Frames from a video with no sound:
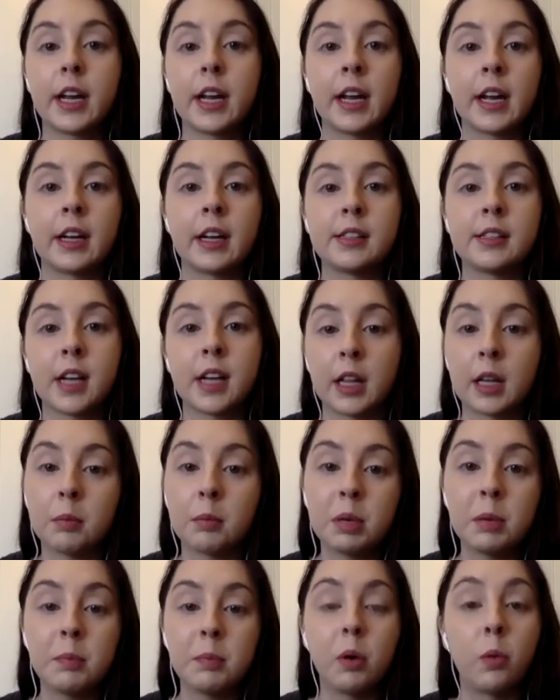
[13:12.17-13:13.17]
and telling
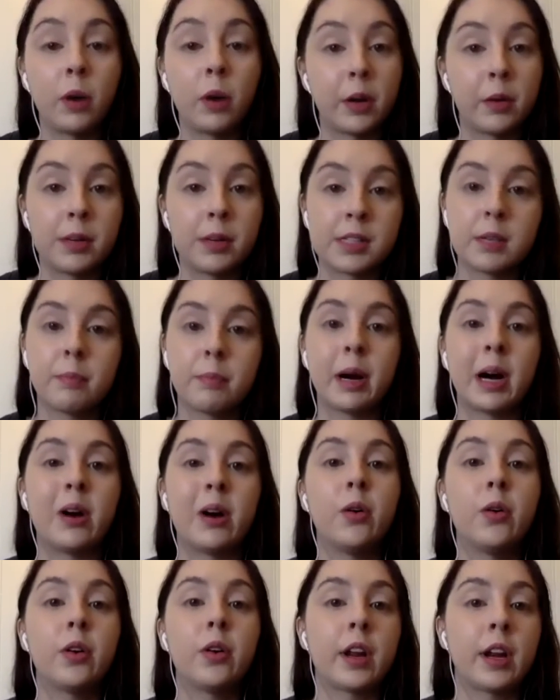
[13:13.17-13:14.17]
people what it was
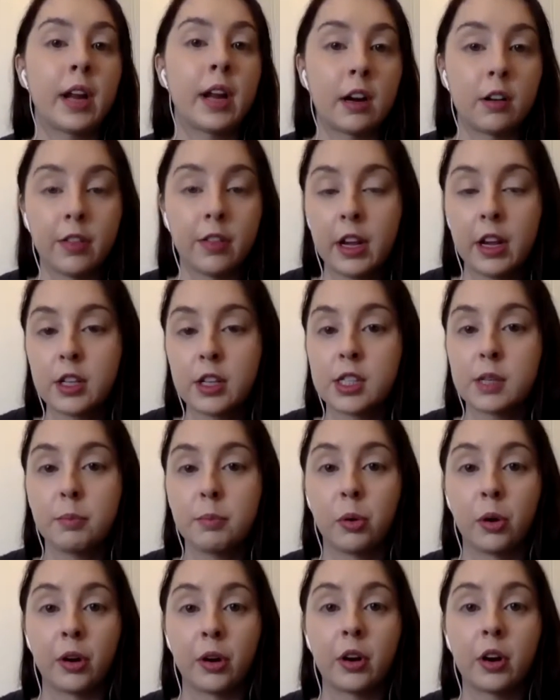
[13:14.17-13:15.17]
about and how they could
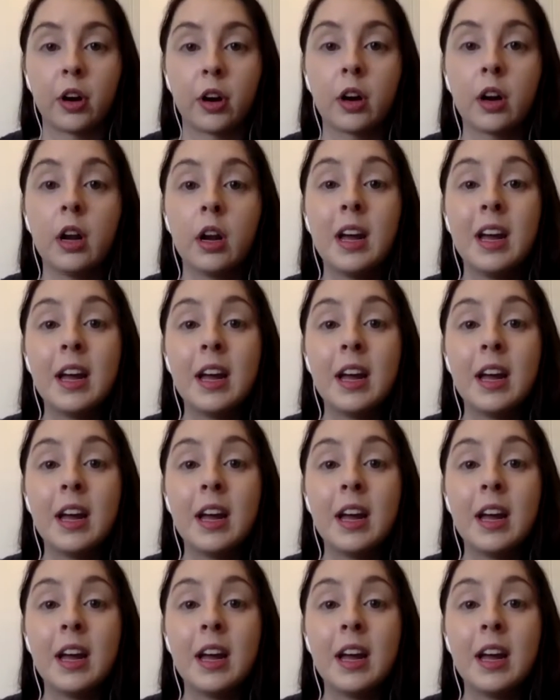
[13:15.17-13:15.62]
support her.